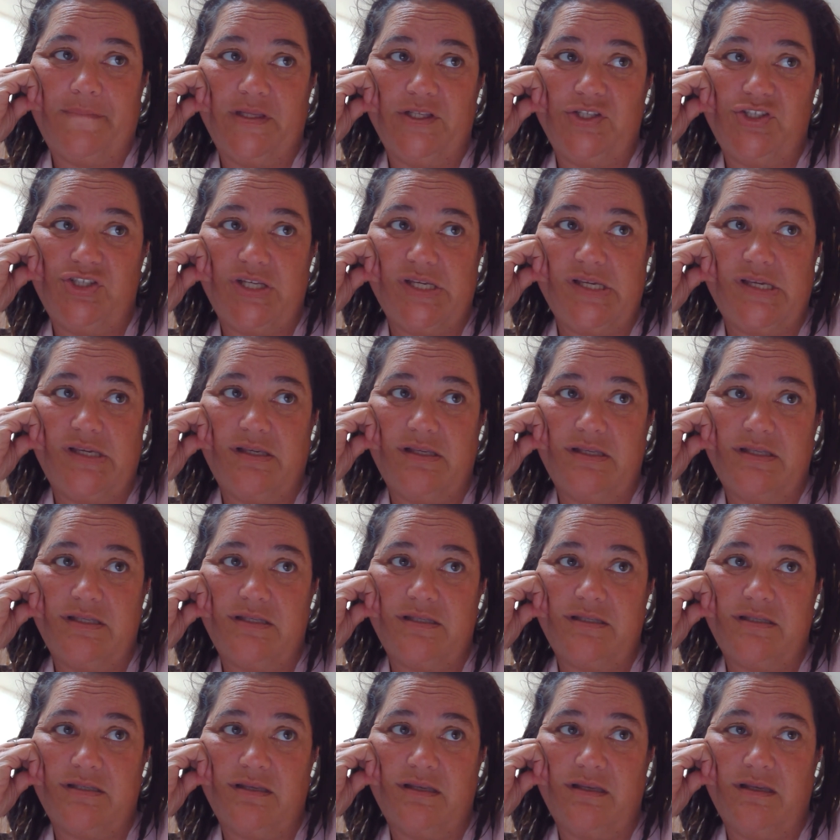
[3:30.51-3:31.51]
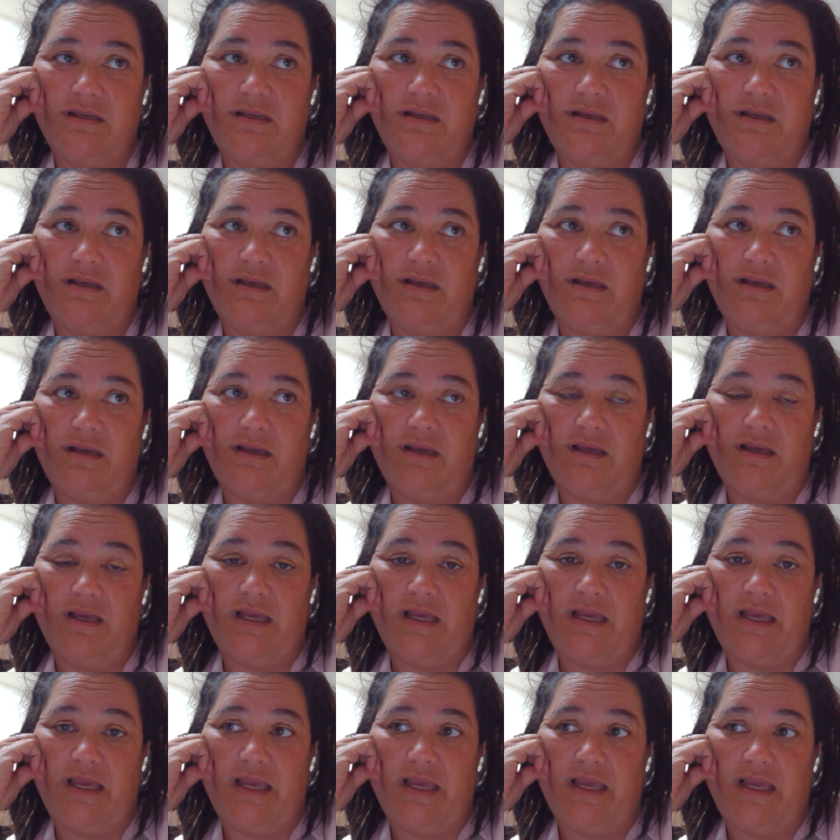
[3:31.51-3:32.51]
cheese,
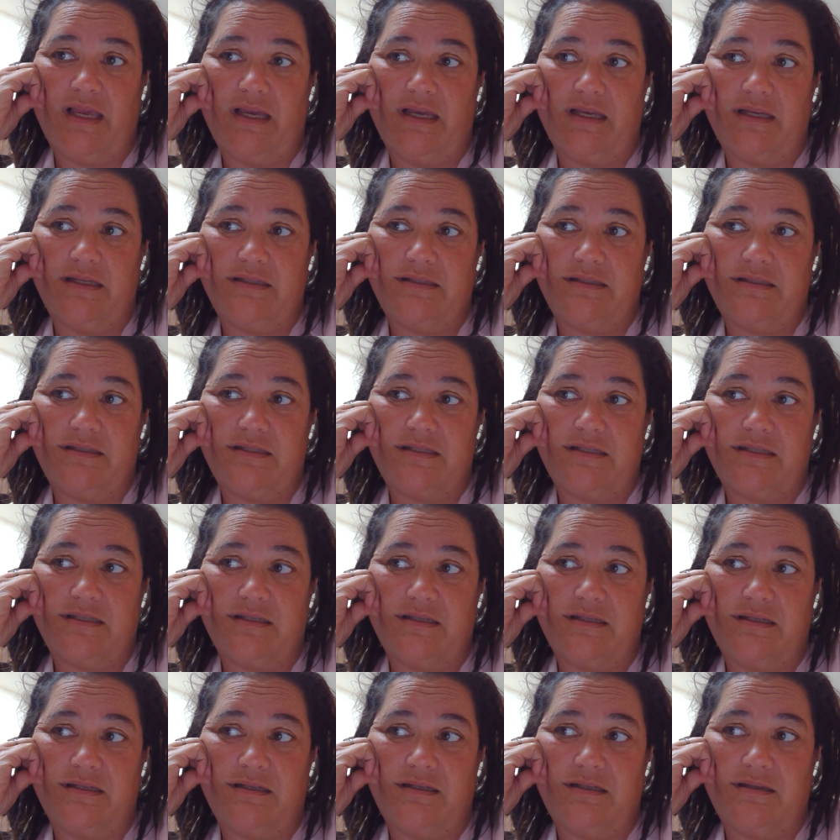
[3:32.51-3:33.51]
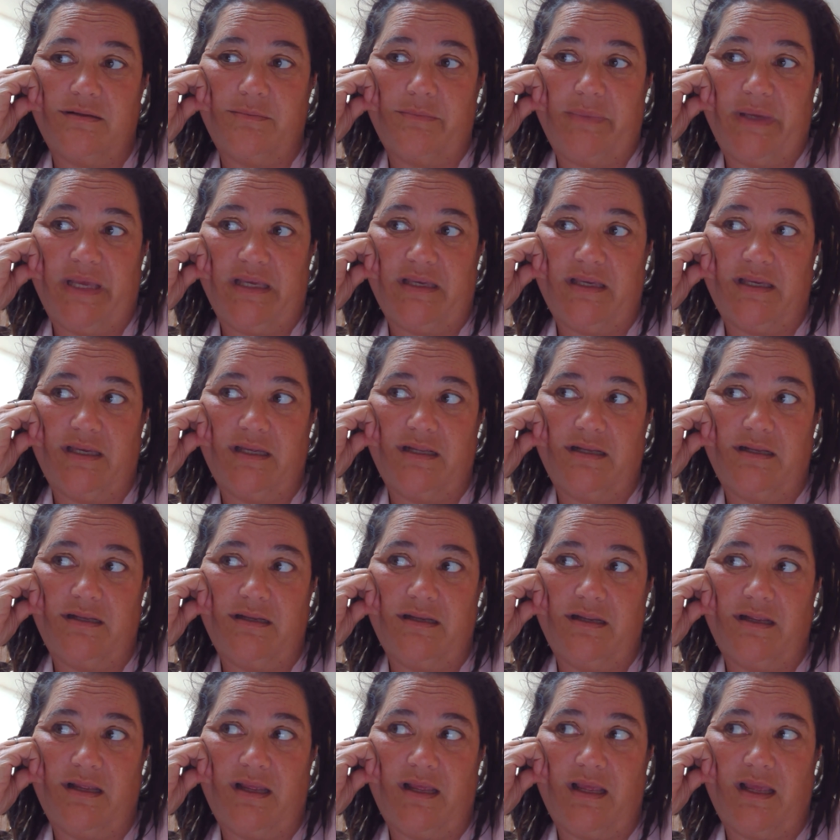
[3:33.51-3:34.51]
and
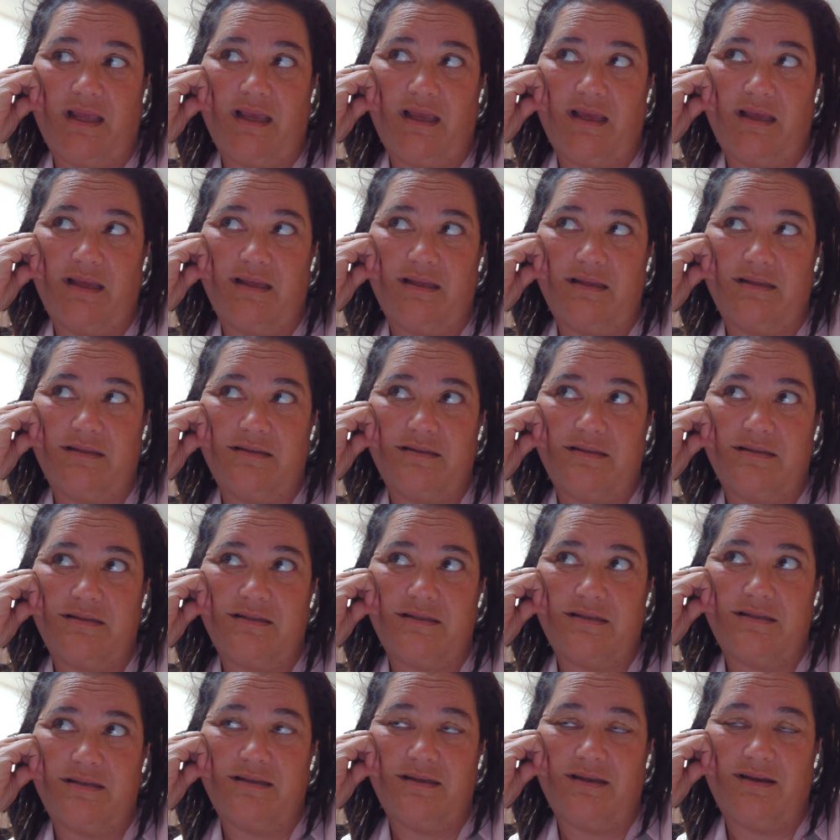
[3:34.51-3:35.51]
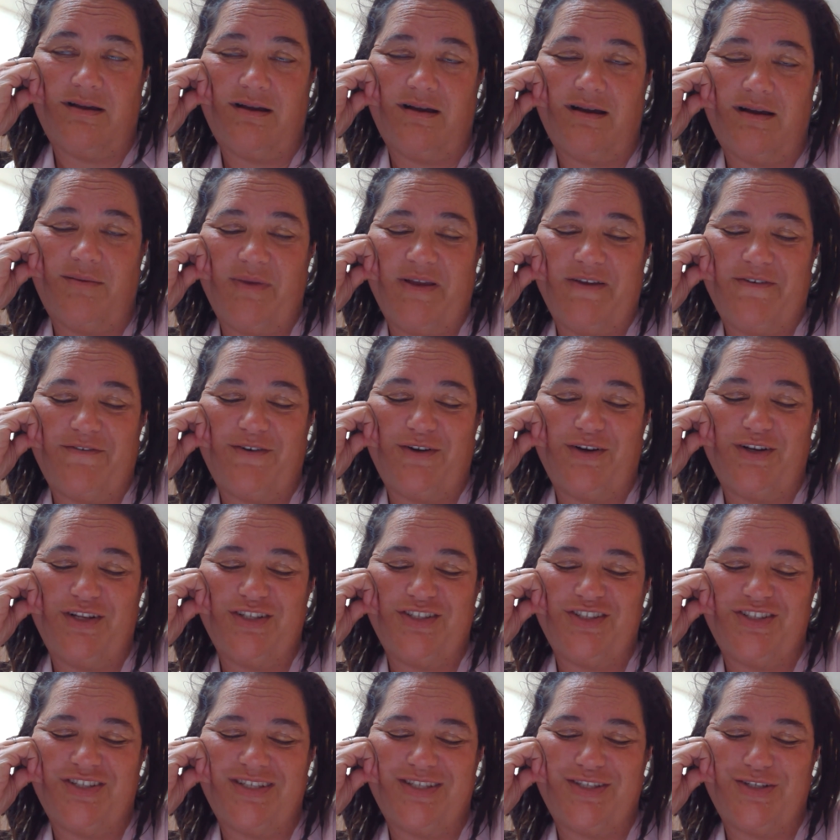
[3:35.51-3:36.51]
bacon, and my
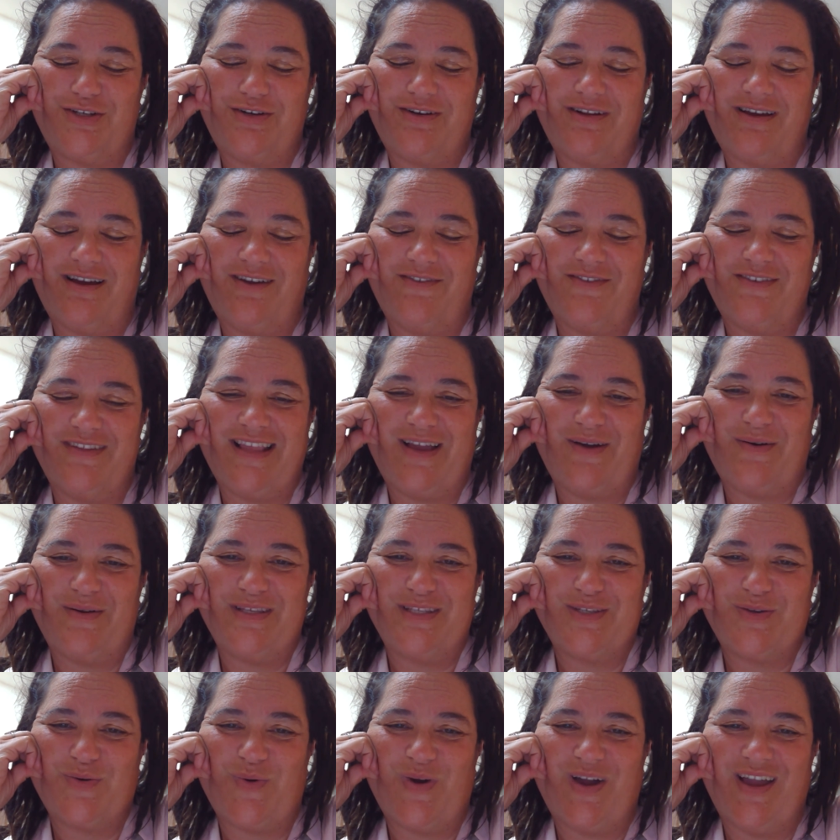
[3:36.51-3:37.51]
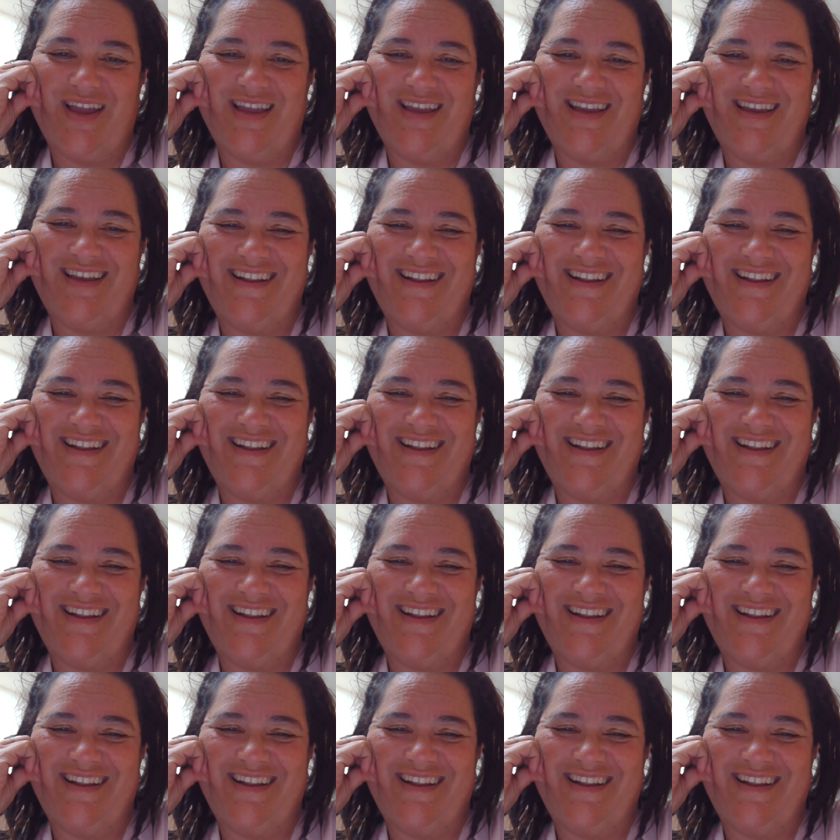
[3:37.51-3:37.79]
furnace just turned off. Now it's quiet.